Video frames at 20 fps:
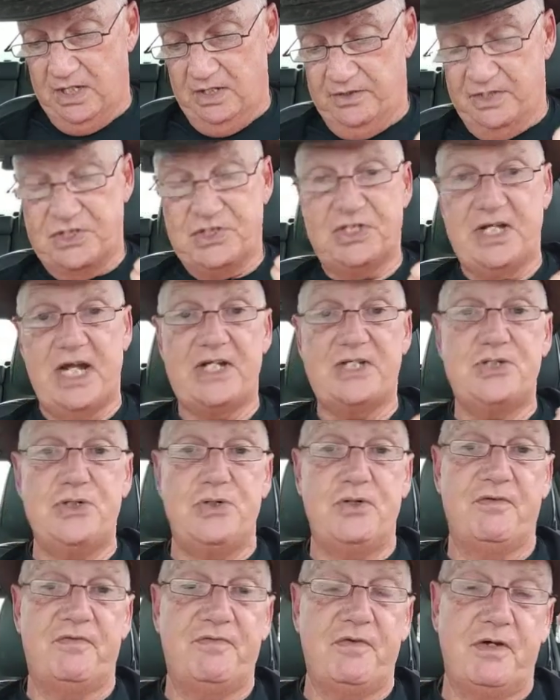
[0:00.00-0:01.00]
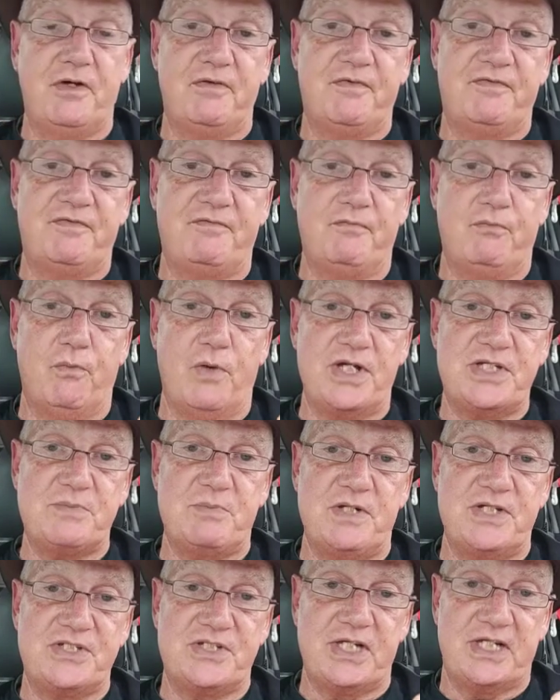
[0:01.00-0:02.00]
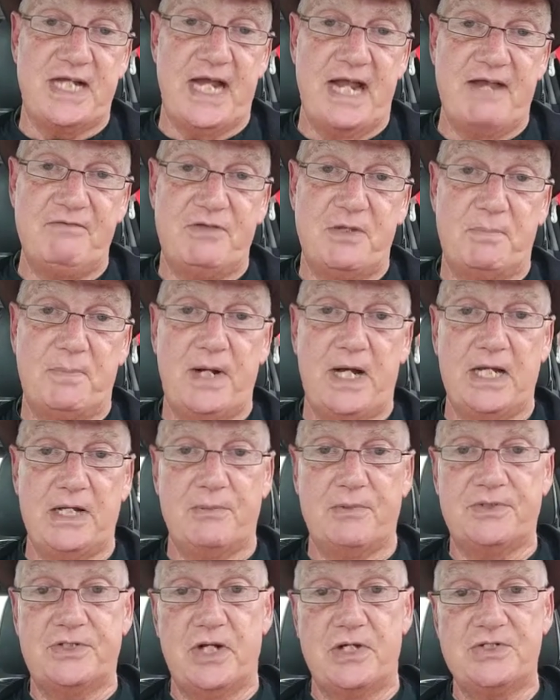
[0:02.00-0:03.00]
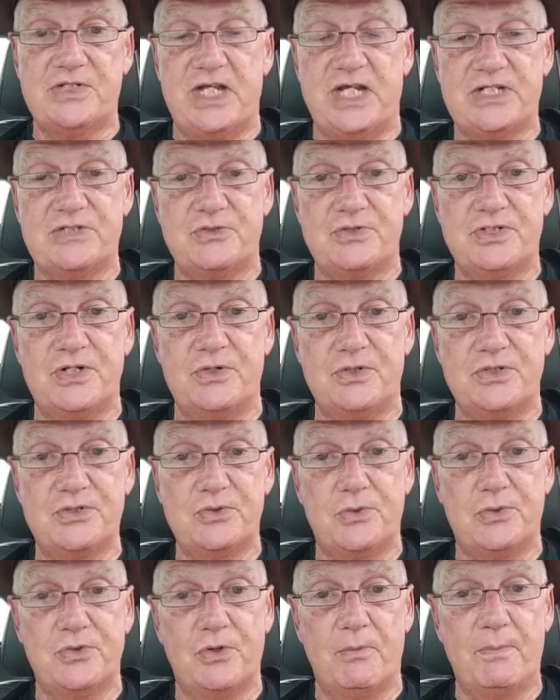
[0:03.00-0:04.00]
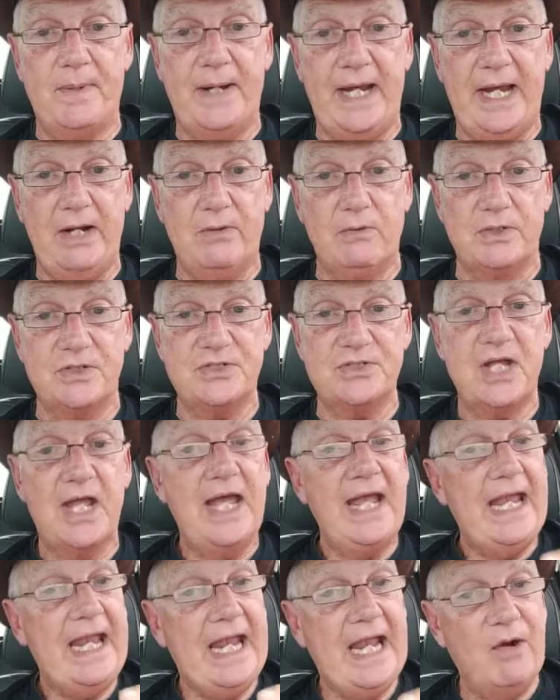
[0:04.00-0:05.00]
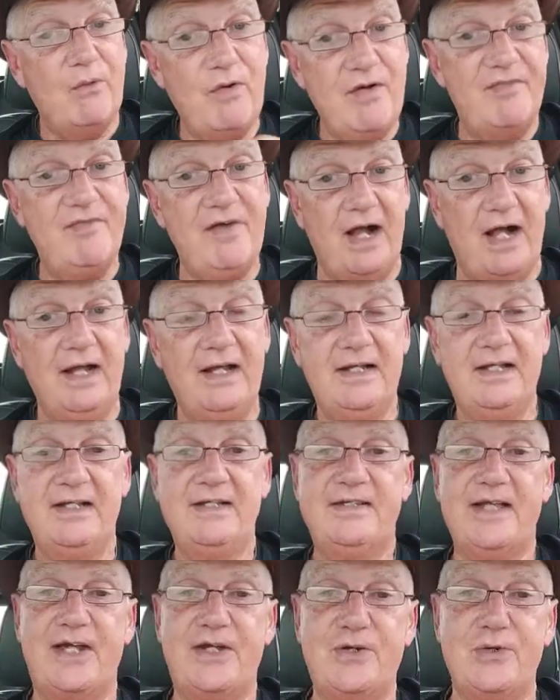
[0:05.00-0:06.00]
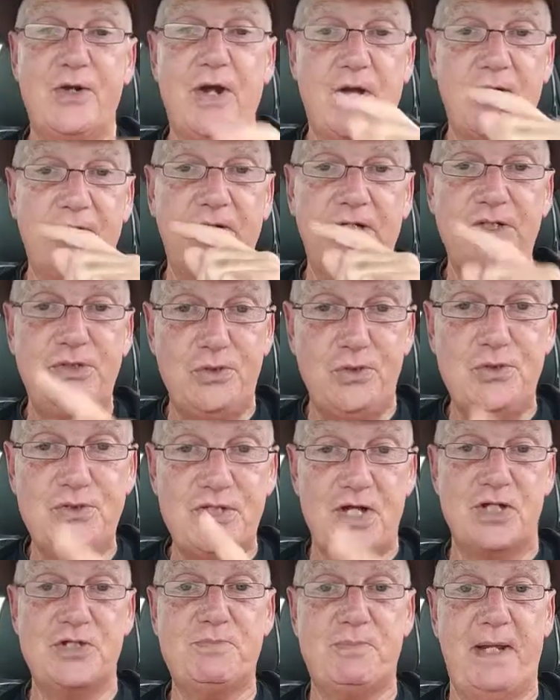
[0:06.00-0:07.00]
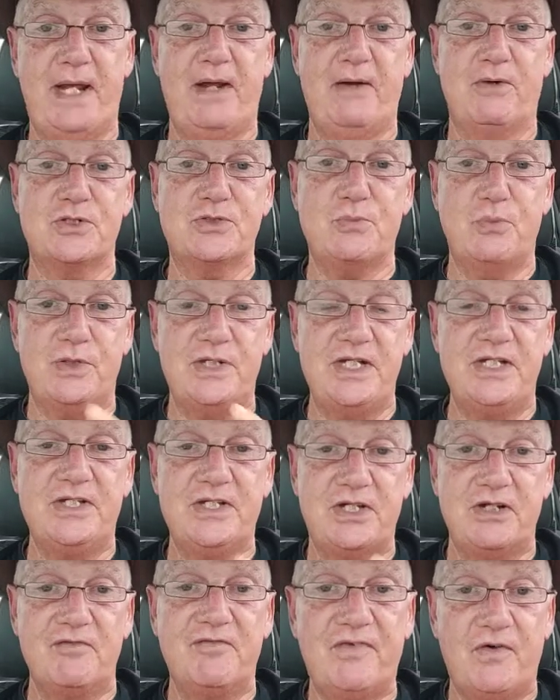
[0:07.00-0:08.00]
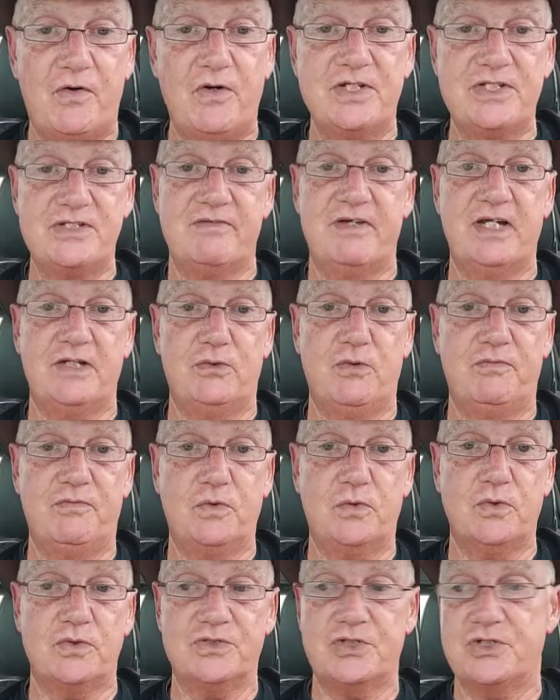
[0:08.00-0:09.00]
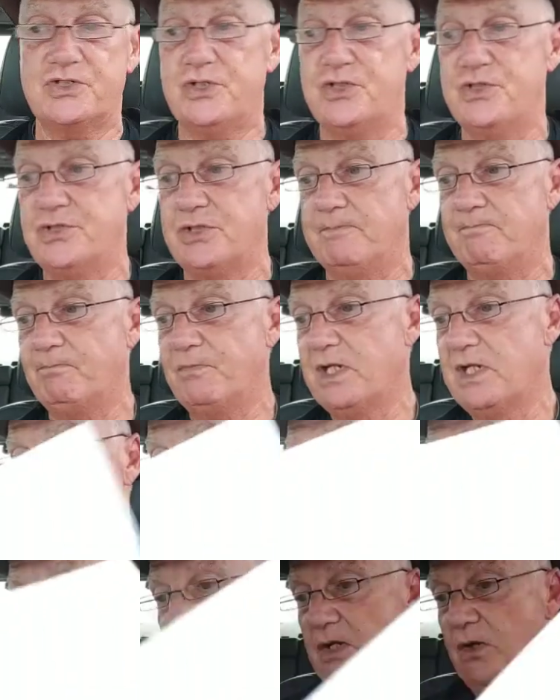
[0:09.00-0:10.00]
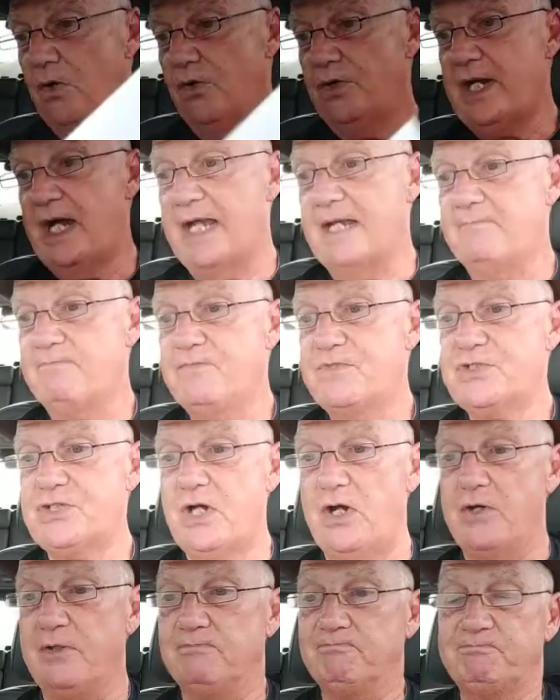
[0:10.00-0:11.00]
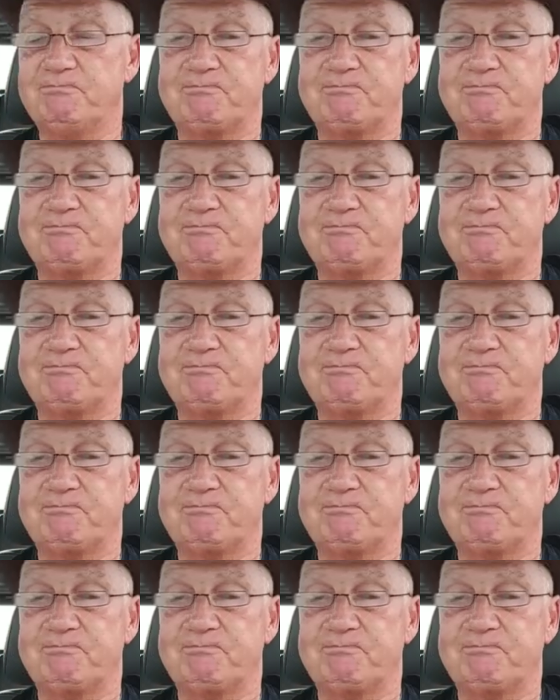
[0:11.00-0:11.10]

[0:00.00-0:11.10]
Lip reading: the Statute of Westminster gave the Parliament those extraterritorial powers. However, they could only use those powers within the confines of our lawful constitution. Okay, so